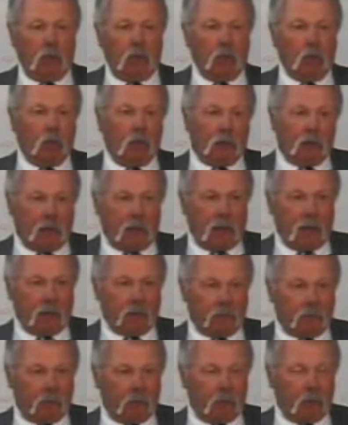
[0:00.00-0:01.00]
2 went
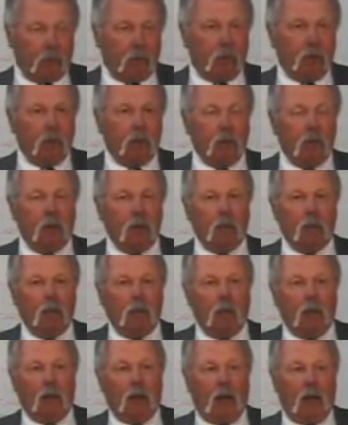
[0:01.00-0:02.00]
aft.
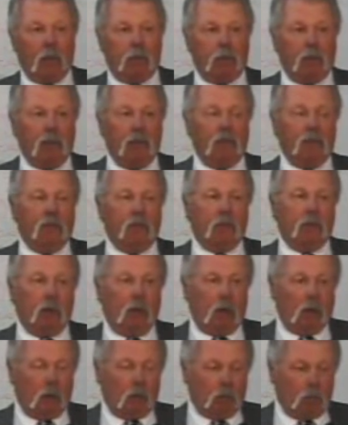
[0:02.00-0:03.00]
I
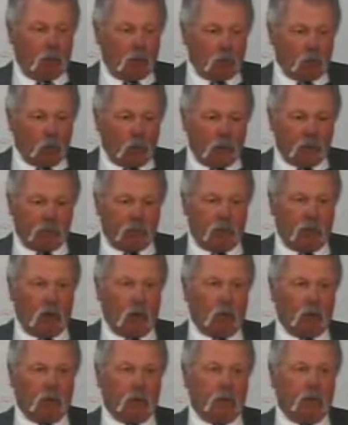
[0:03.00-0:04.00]
believe one went
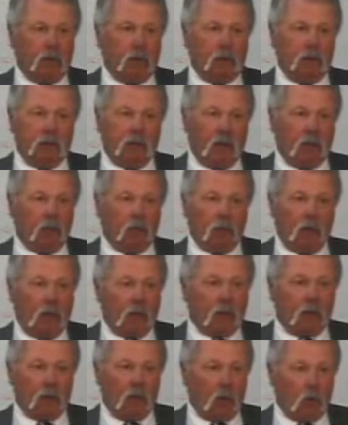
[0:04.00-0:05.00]
forward, and the other
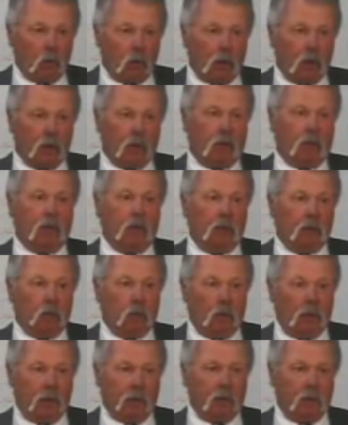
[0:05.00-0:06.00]
one, I don't know where
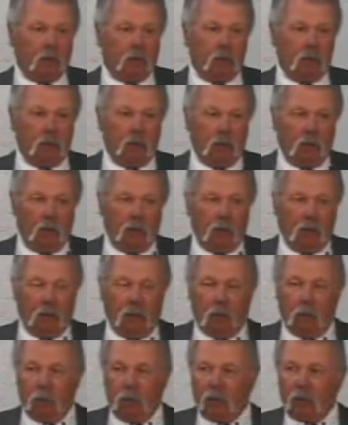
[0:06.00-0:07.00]
it went,
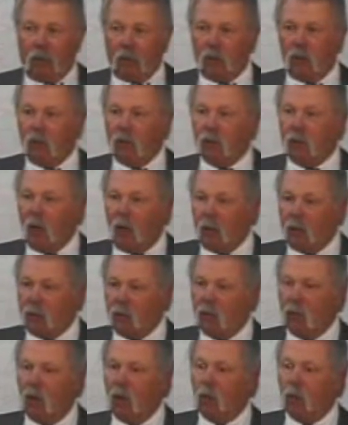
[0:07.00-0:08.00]
but I
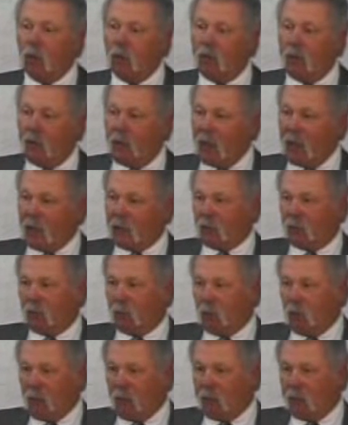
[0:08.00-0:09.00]
do know where the
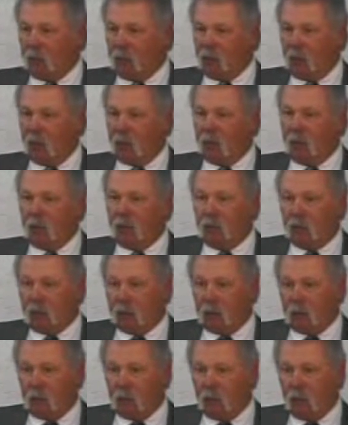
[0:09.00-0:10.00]
last one went. It hit
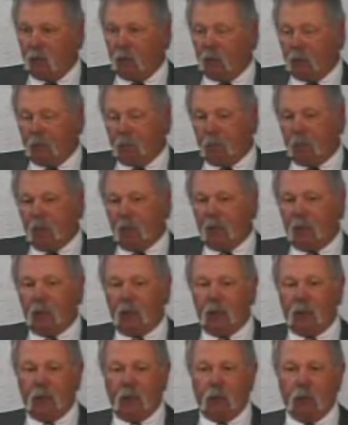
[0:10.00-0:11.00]

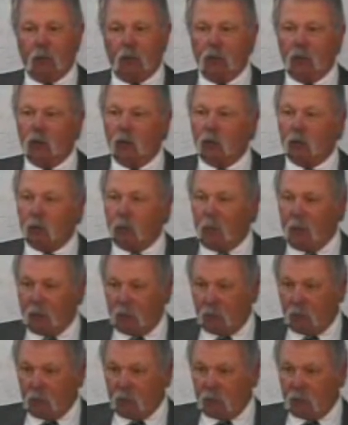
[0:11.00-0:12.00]
in the research
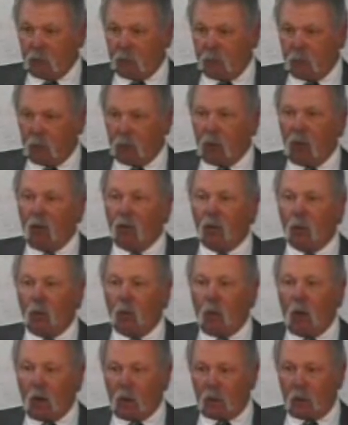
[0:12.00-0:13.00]
bases below
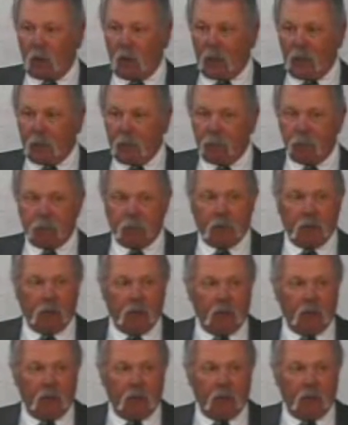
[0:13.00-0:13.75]
the waterline,